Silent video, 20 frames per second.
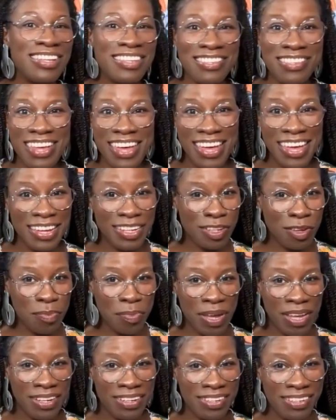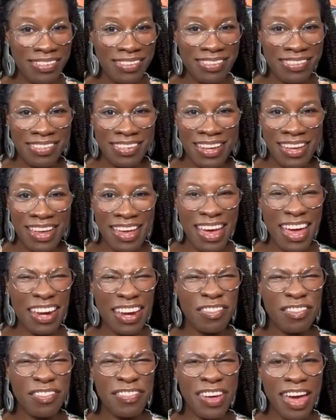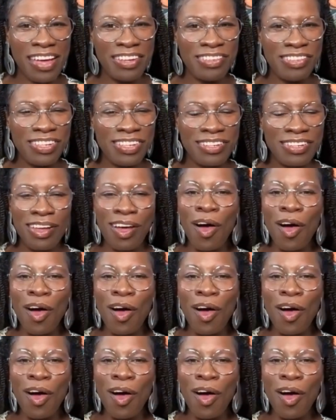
to independence and fashion